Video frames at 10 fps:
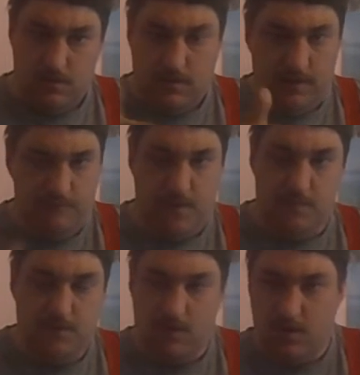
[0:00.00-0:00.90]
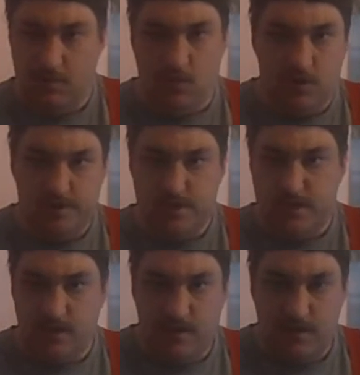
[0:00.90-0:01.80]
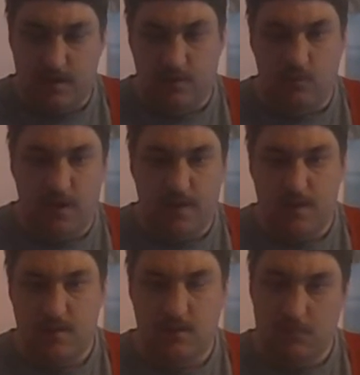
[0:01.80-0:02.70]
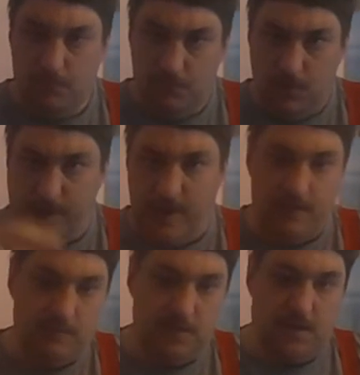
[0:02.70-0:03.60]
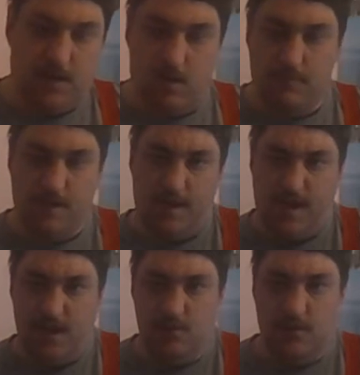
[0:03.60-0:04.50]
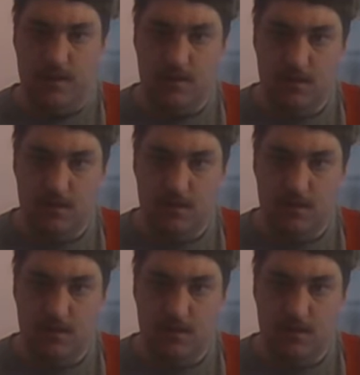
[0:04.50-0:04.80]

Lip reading: and then people are going to be watching instantly, waiting to get it the minute it comes out anyway.